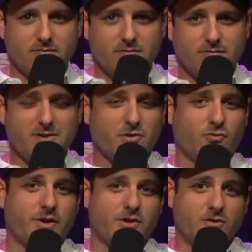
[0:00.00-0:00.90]
That's a
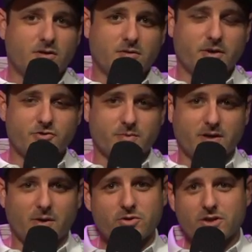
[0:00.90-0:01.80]
great unit of measurement.
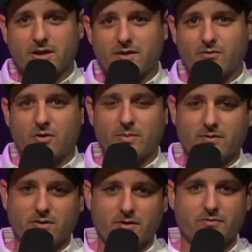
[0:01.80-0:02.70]
I wish I could have all my
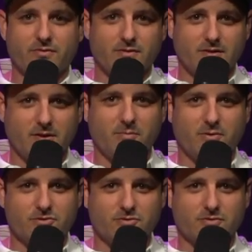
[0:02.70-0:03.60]
life in
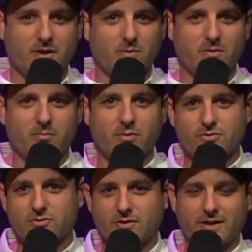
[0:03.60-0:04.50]
bushels. I
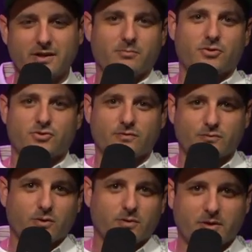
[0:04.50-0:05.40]
need a bushel of
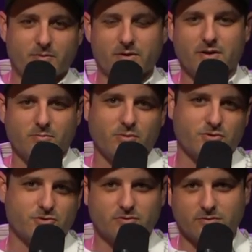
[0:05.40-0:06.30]
toilet paper. I need a
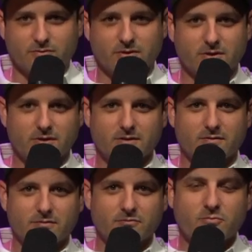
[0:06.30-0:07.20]
bushel of
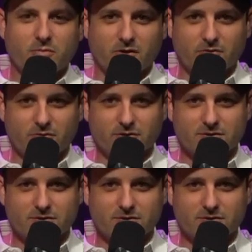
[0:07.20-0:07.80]
fruit by the foots.